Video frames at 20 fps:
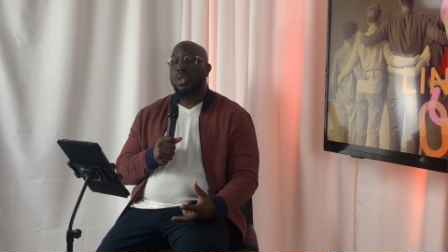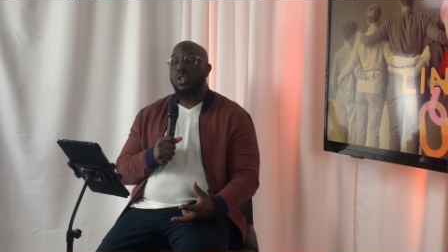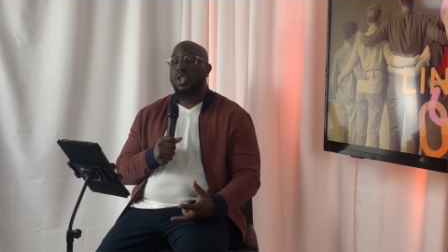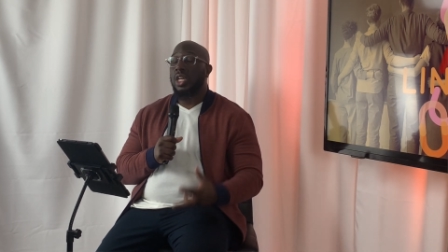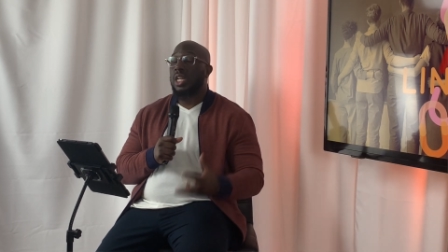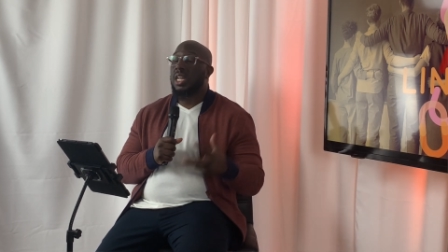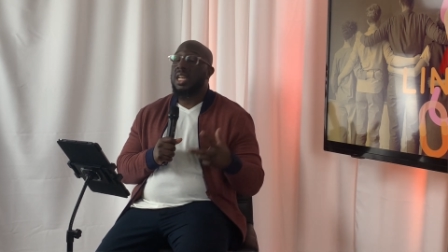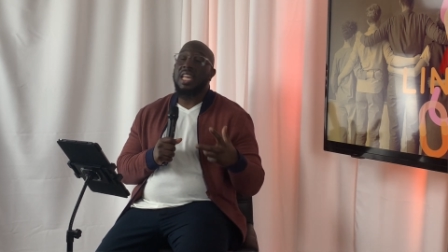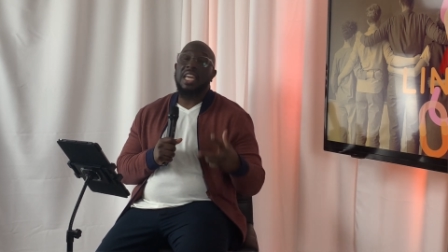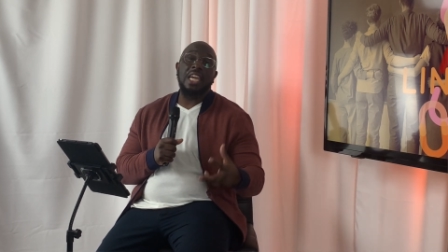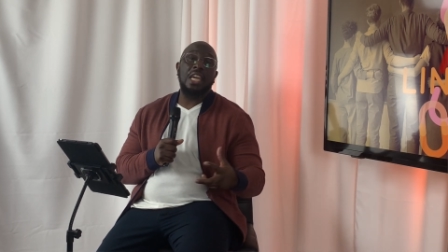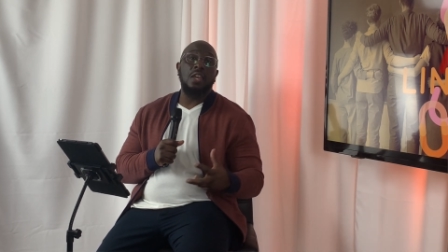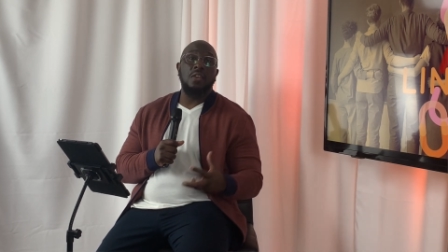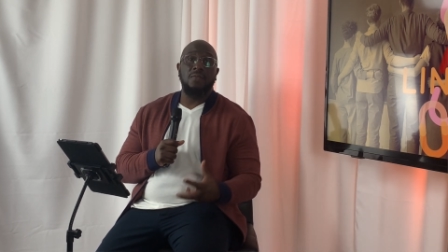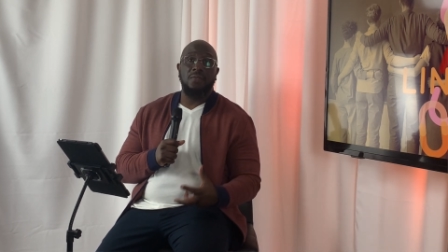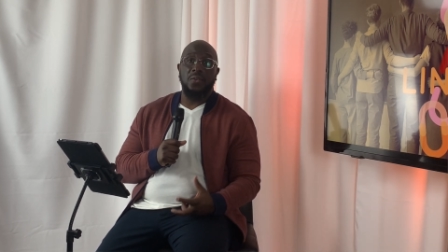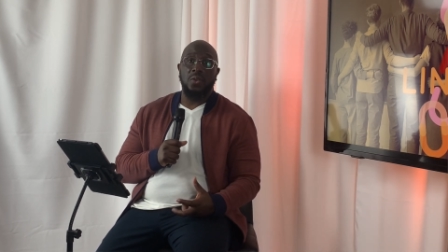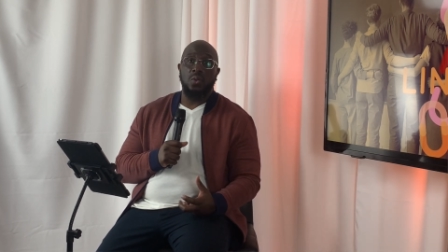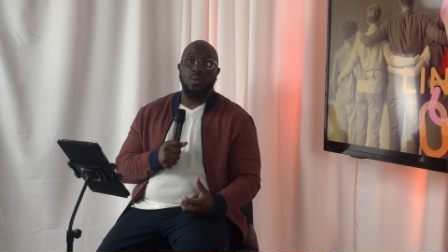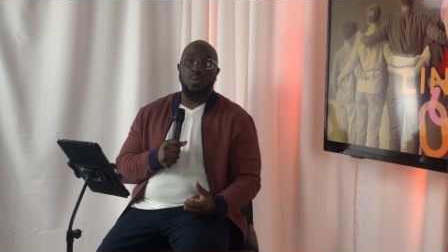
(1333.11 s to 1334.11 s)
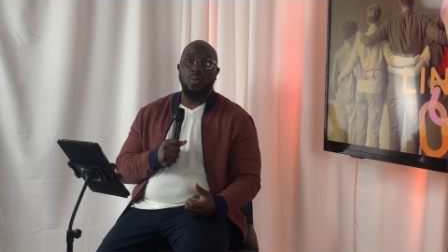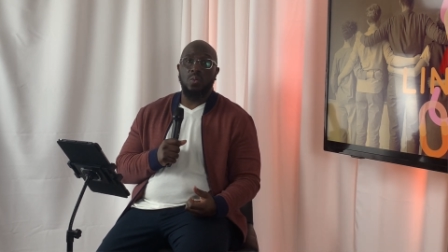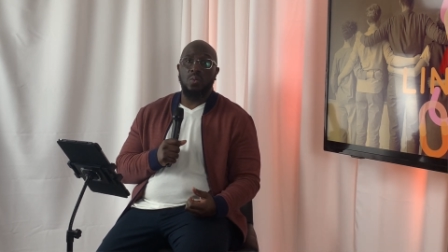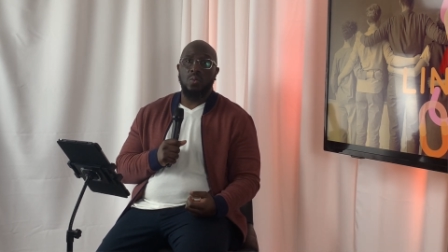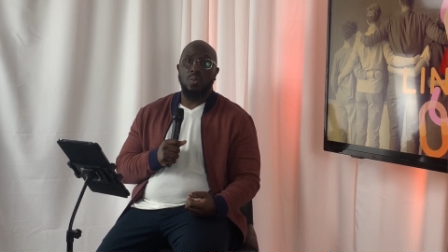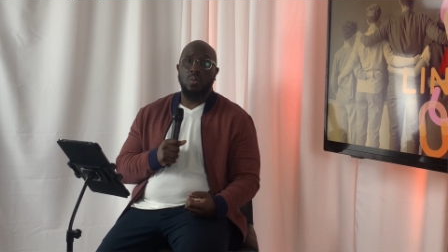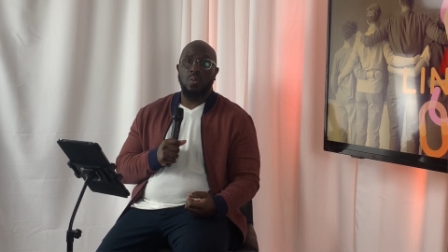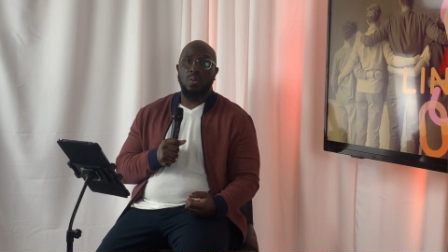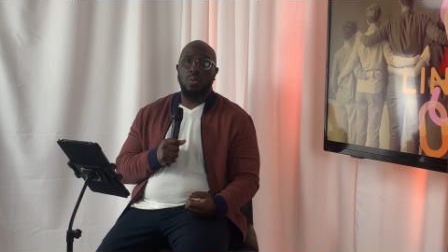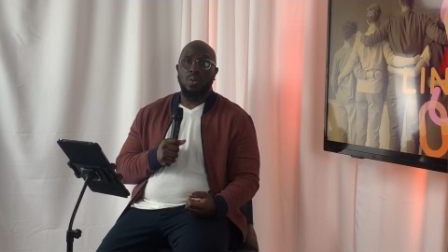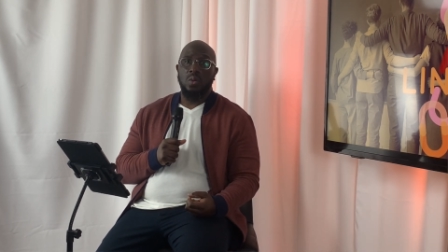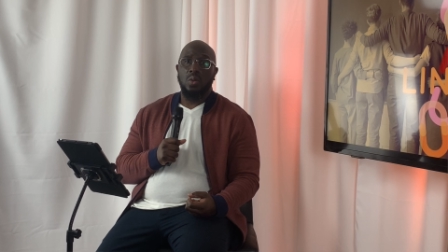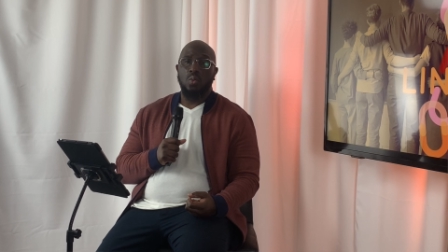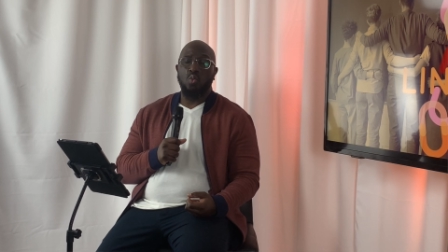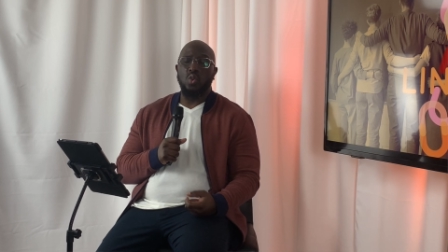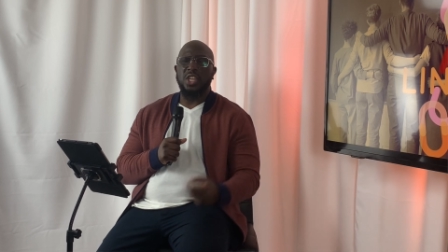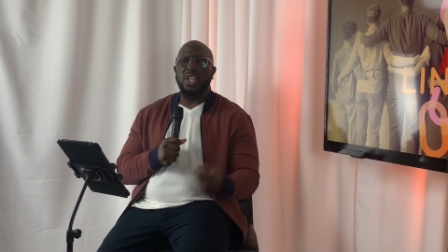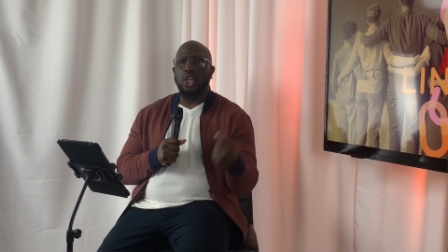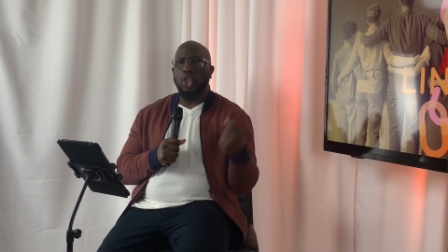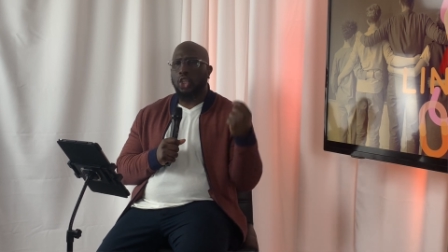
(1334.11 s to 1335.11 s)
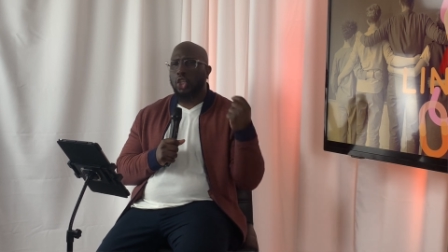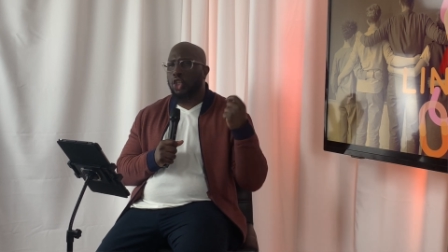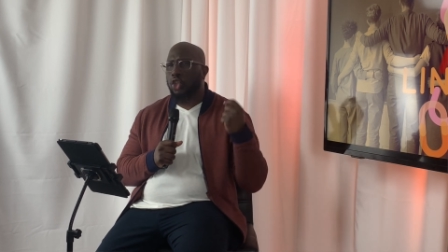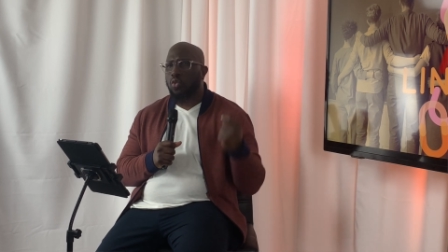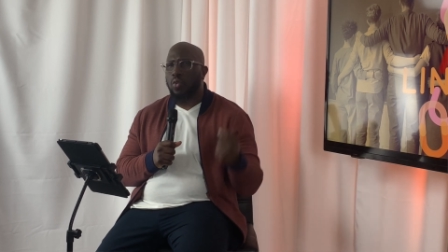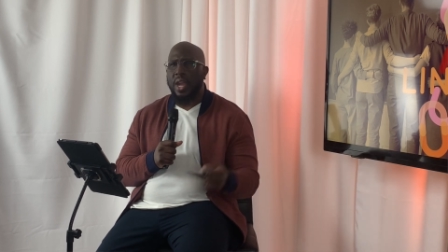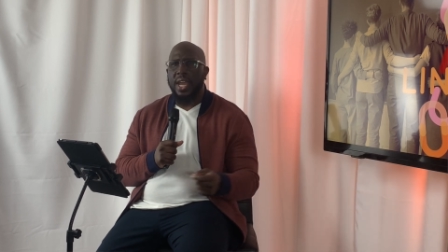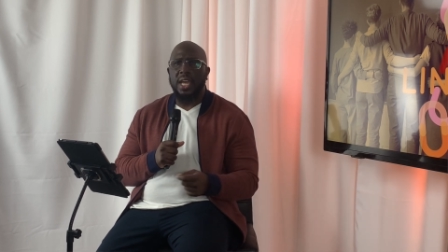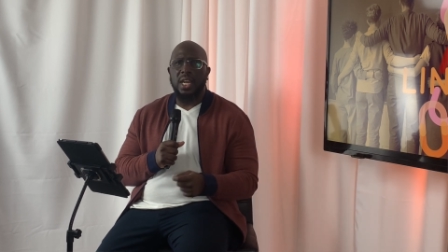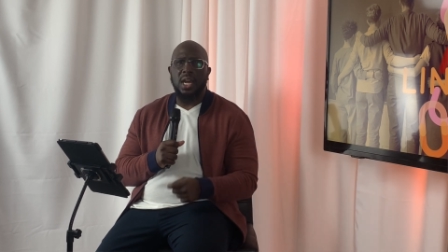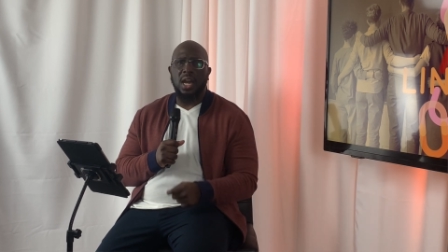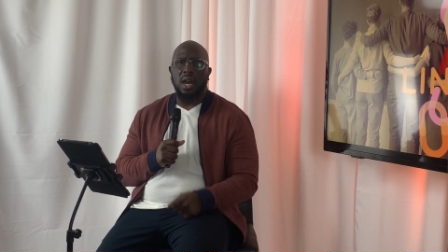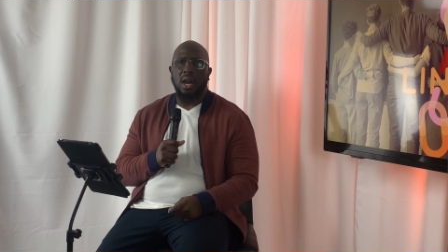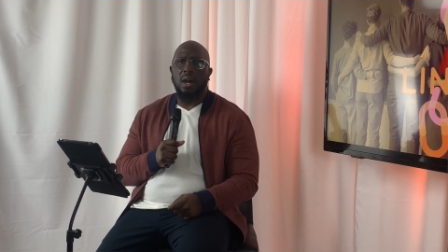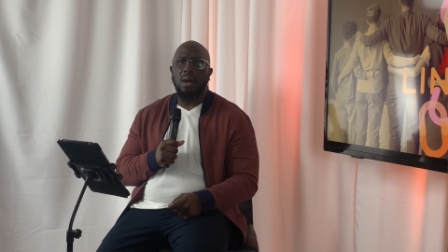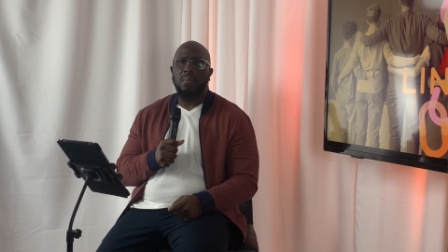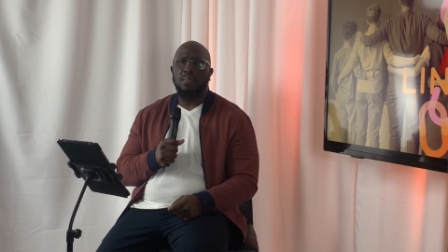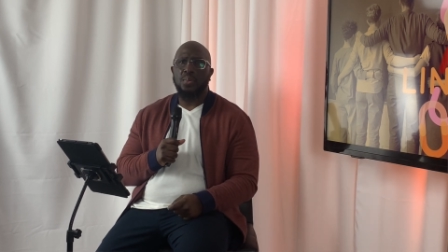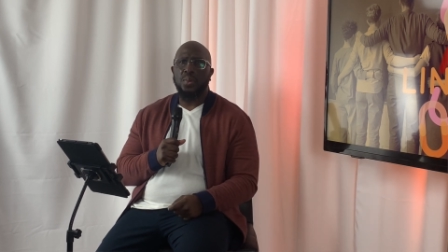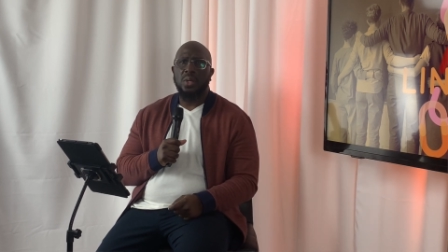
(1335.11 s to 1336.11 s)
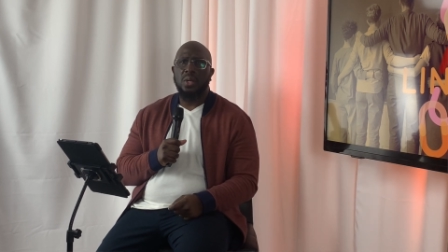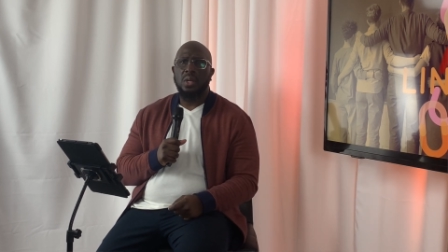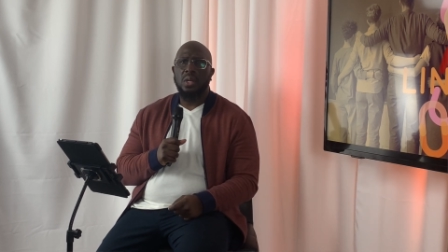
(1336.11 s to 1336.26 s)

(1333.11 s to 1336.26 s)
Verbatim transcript: to leave you when you're straight up